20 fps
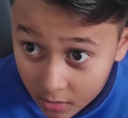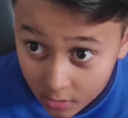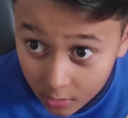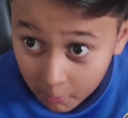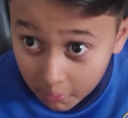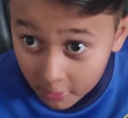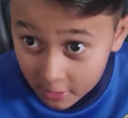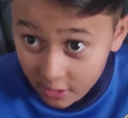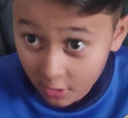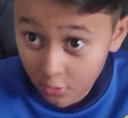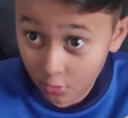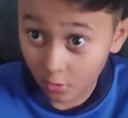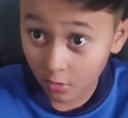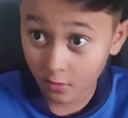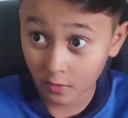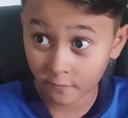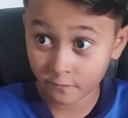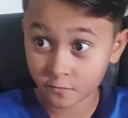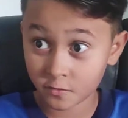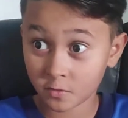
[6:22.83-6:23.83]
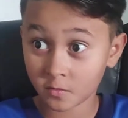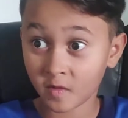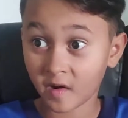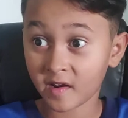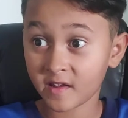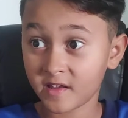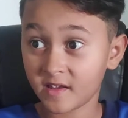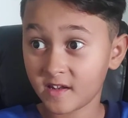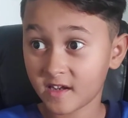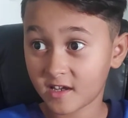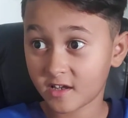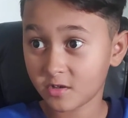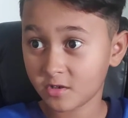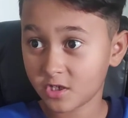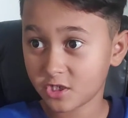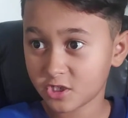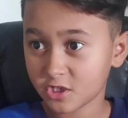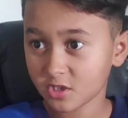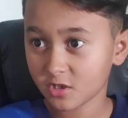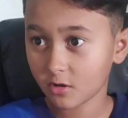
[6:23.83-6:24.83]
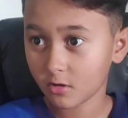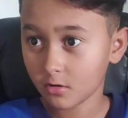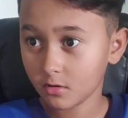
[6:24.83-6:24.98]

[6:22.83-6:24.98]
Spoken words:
You put the turn left, turn right in the conditional.